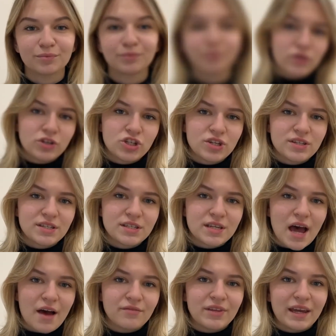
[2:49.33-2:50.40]
Don't just
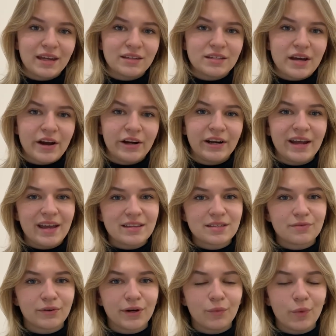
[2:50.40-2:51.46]
stuff the entire
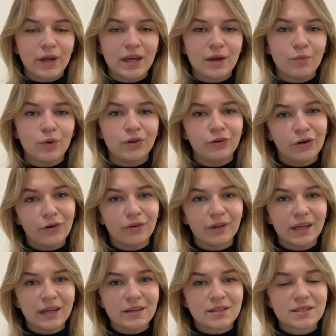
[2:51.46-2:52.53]
answer wiki with your
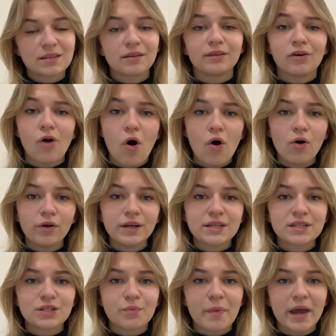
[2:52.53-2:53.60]
links. The goal
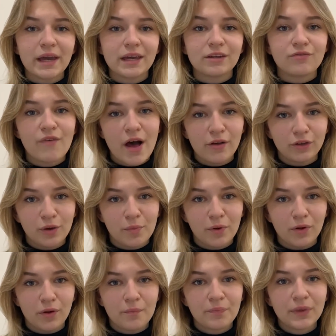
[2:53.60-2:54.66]
is to make it
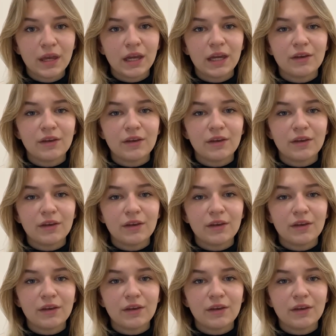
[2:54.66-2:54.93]
valuable.